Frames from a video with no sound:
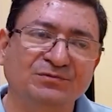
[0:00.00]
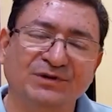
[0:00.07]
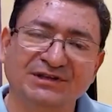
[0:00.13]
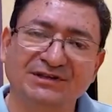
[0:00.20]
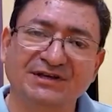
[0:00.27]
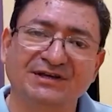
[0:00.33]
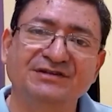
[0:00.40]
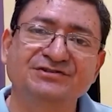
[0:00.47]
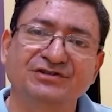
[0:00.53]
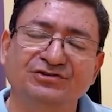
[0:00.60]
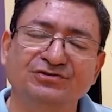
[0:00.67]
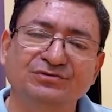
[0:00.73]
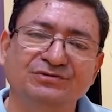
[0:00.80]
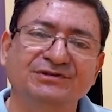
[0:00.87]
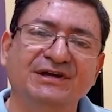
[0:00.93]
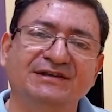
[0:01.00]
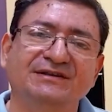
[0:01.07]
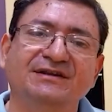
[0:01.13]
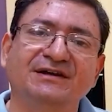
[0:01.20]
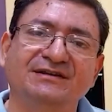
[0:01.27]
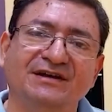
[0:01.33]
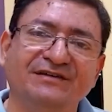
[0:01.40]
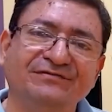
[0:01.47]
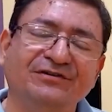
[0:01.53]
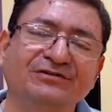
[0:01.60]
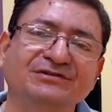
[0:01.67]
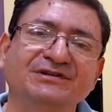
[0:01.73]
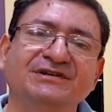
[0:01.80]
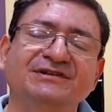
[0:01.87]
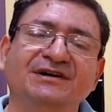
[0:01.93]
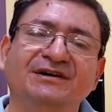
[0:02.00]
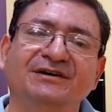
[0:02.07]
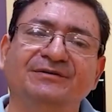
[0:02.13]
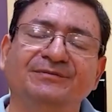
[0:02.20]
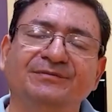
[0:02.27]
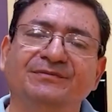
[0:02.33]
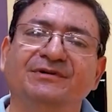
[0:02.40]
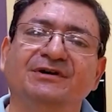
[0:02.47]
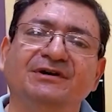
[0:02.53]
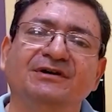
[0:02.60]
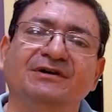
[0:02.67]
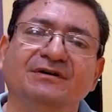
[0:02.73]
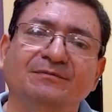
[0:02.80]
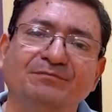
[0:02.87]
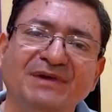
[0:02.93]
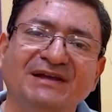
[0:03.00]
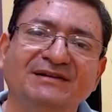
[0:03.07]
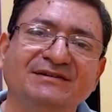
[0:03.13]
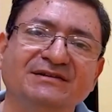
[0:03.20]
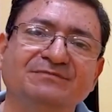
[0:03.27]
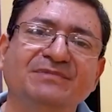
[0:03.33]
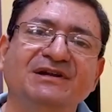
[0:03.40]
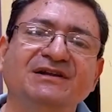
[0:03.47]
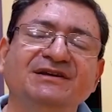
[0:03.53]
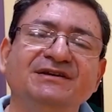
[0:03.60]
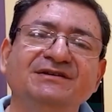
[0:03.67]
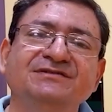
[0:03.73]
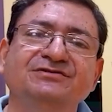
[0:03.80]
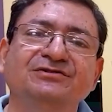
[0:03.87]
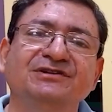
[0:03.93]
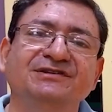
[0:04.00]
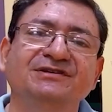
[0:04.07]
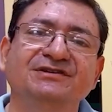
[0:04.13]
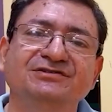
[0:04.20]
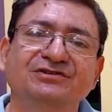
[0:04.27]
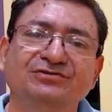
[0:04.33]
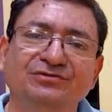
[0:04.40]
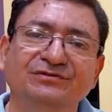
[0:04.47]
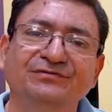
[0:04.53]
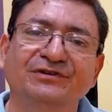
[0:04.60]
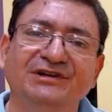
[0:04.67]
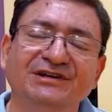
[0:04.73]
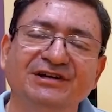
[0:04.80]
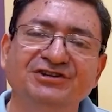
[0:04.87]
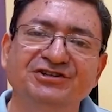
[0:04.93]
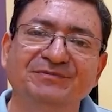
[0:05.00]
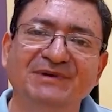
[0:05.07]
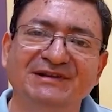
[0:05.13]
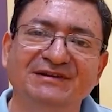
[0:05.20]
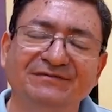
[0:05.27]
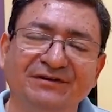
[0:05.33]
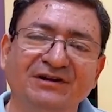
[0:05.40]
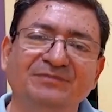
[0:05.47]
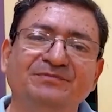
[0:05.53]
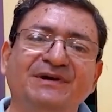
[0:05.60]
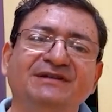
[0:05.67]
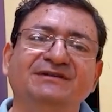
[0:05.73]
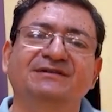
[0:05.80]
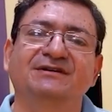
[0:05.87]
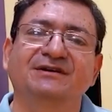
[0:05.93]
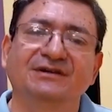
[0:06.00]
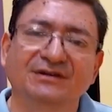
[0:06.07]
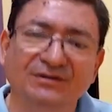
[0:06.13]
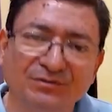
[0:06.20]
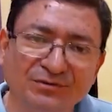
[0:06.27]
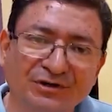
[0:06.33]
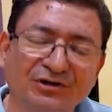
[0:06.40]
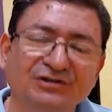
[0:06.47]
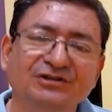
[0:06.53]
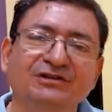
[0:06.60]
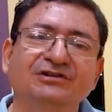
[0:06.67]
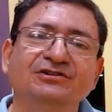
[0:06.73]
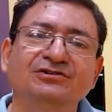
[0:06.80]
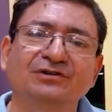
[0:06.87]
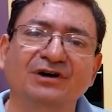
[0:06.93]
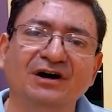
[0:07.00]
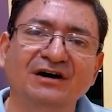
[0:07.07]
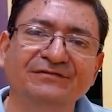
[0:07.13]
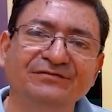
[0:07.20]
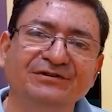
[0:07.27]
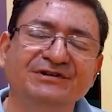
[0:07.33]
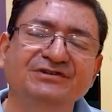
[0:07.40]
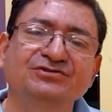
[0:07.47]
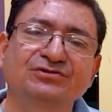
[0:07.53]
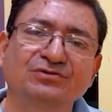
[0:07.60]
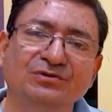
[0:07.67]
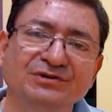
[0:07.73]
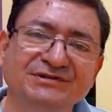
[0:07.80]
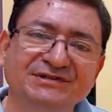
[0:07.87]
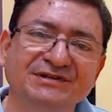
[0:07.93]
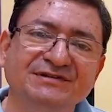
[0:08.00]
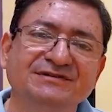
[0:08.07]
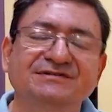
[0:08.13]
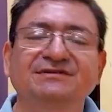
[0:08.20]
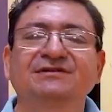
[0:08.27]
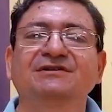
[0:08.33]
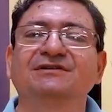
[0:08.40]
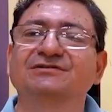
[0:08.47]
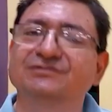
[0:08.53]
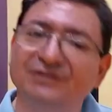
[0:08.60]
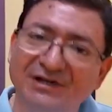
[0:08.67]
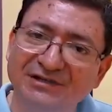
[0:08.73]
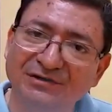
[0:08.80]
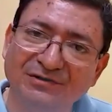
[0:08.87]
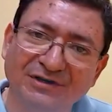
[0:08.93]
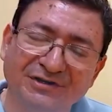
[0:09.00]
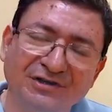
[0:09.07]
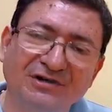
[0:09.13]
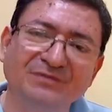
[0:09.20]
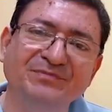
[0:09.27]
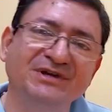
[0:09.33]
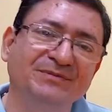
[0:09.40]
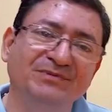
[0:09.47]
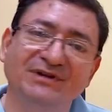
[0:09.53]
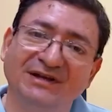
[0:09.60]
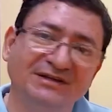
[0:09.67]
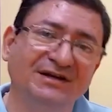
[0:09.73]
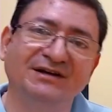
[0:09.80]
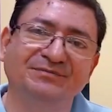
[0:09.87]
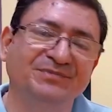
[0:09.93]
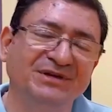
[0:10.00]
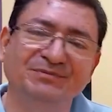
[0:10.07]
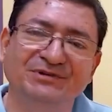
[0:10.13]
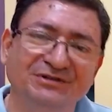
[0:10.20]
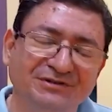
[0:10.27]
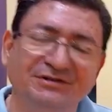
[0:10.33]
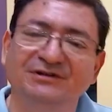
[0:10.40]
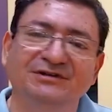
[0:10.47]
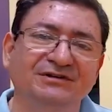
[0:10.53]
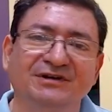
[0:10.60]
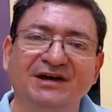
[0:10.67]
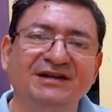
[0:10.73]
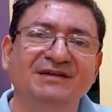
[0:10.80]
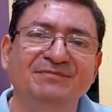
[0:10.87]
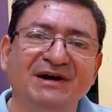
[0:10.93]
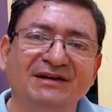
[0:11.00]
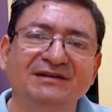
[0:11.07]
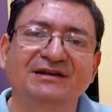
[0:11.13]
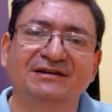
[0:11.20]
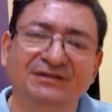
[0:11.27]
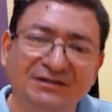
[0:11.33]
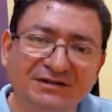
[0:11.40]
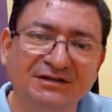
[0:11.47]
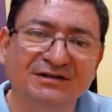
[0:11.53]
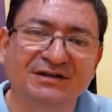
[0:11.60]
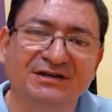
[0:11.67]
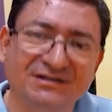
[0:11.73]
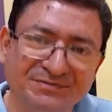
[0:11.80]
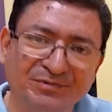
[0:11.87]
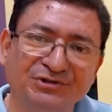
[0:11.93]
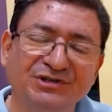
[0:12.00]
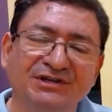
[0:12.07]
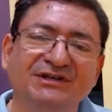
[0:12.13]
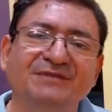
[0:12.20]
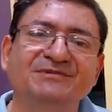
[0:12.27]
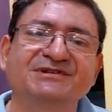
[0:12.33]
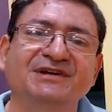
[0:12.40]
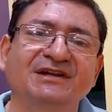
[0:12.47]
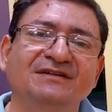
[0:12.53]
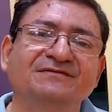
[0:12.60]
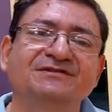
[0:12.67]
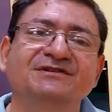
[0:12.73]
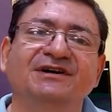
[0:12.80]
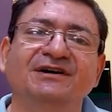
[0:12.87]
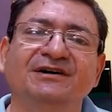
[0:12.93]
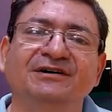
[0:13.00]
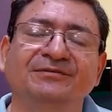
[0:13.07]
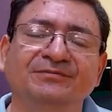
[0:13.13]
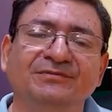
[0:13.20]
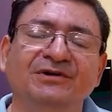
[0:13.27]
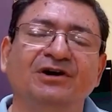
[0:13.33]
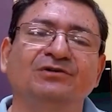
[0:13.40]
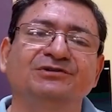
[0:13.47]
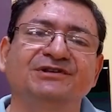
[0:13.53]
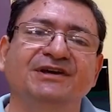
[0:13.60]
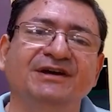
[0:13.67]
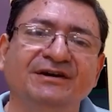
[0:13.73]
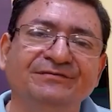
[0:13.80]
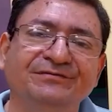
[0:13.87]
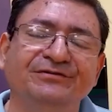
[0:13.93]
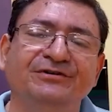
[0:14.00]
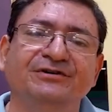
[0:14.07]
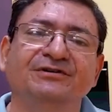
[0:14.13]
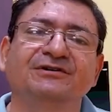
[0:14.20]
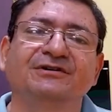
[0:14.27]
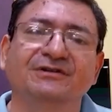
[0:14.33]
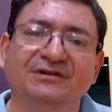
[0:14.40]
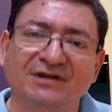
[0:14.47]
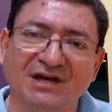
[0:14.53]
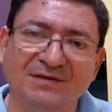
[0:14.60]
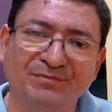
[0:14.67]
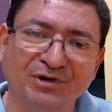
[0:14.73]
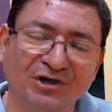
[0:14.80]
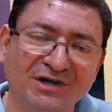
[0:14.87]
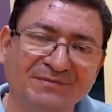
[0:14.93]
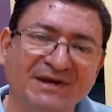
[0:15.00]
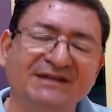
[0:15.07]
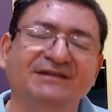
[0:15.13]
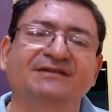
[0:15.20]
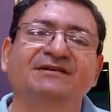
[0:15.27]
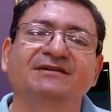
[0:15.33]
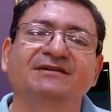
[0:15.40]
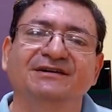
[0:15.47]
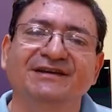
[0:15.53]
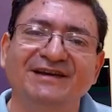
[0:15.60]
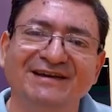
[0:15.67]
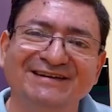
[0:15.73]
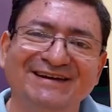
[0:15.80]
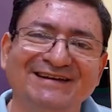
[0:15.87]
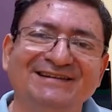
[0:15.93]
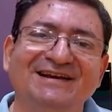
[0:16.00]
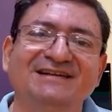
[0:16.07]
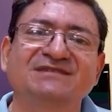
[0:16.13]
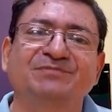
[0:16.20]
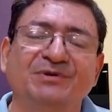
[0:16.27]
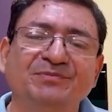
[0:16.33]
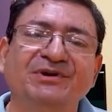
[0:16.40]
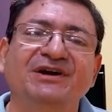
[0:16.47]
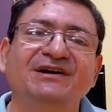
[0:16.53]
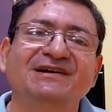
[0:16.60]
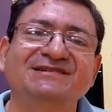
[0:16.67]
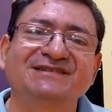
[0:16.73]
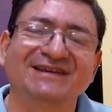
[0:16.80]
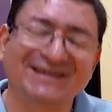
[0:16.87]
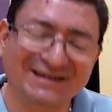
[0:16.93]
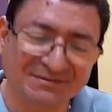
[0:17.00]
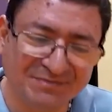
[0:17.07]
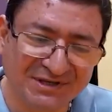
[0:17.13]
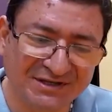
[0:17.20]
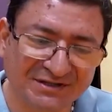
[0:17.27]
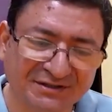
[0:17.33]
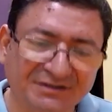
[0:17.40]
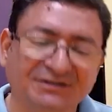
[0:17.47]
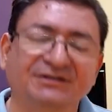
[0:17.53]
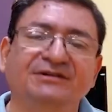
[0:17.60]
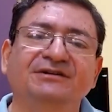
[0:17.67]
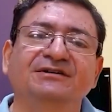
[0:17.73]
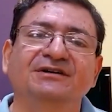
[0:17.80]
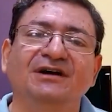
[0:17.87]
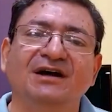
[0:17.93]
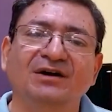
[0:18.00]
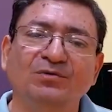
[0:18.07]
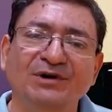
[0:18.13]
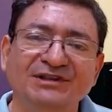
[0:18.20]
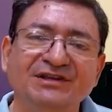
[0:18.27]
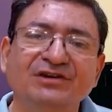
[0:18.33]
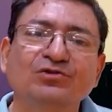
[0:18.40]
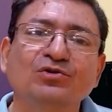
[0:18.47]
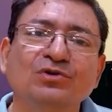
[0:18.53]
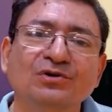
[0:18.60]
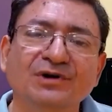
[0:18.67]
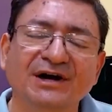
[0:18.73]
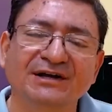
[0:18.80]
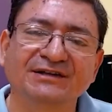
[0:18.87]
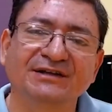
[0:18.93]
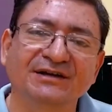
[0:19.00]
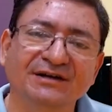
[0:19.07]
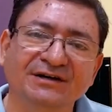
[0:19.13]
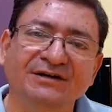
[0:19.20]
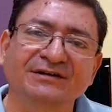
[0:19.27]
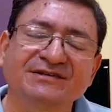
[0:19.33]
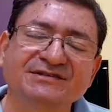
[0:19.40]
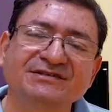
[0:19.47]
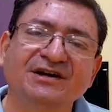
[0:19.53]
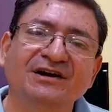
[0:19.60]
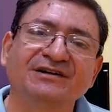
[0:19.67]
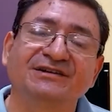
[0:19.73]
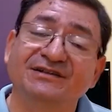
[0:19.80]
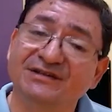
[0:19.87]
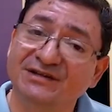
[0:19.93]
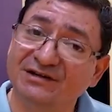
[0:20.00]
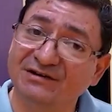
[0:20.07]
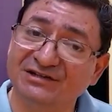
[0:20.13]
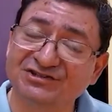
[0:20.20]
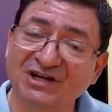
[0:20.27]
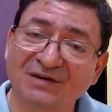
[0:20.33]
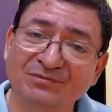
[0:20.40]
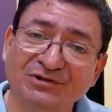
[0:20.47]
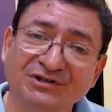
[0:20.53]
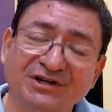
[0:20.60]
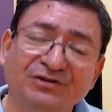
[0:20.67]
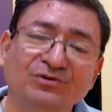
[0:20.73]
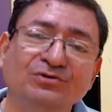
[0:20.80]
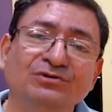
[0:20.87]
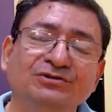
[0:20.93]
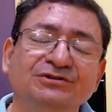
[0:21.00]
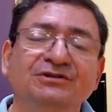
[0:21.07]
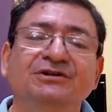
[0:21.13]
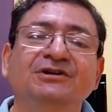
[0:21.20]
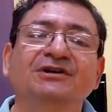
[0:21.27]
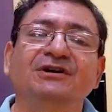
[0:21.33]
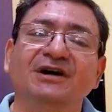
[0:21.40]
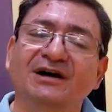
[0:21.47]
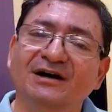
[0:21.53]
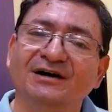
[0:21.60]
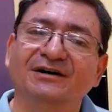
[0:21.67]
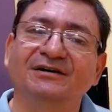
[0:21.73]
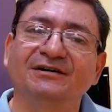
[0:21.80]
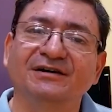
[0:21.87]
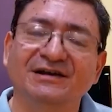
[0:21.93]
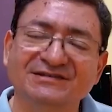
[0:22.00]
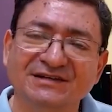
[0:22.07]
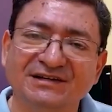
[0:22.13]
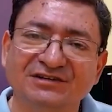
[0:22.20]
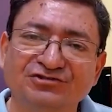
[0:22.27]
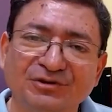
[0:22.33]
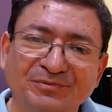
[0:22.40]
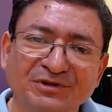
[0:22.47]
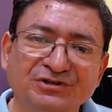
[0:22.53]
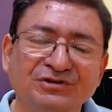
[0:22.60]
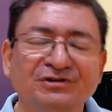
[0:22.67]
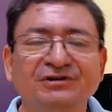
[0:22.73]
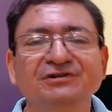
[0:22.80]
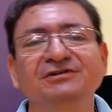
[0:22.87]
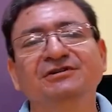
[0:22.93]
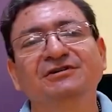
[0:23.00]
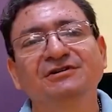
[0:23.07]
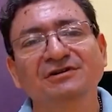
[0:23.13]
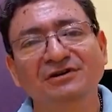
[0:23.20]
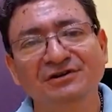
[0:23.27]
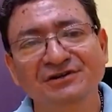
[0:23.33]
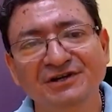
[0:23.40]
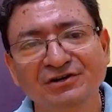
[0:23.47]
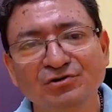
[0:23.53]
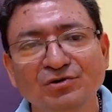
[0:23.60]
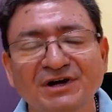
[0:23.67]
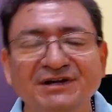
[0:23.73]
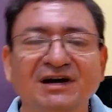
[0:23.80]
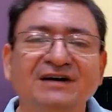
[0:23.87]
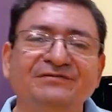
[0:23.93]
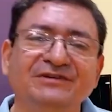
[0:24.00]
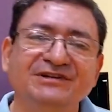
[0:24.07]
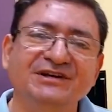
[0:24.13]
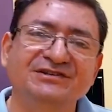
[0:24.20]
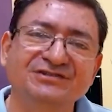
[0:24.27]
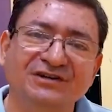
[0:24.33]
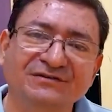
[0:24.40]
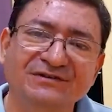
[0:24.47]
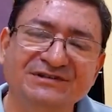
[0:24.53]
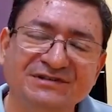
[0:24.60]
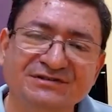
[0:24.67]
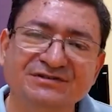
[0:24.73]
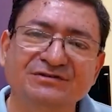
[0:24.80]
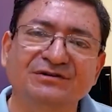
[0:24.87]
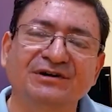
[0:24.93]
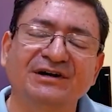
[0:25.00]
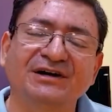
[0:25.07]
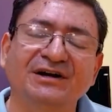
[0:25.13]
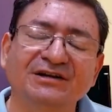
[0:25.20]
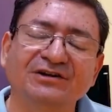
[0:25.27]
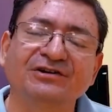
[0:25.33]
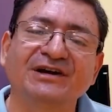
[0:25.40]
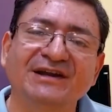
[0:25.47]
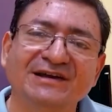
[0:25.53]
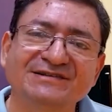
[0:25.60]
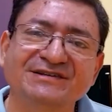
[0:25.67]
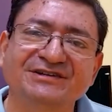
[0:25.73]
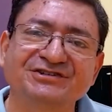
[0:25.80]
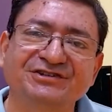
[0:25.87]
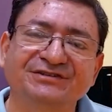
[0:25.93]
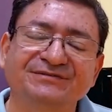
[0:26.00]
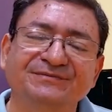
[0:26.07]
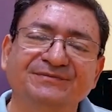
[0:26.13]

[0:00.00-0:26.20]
With the institute that, that I founded, um, BUILD, the Belize Unity Institute for Leadership and Development, mm-hmm. we continue to offer these courses so that our young people and, and people, anybody that is putting themselves um, out there for employment can get as prepared as they can be uh, when they go and uh, start either a job on their own uh, as an entrepreneur or they go and offer their services to an organization.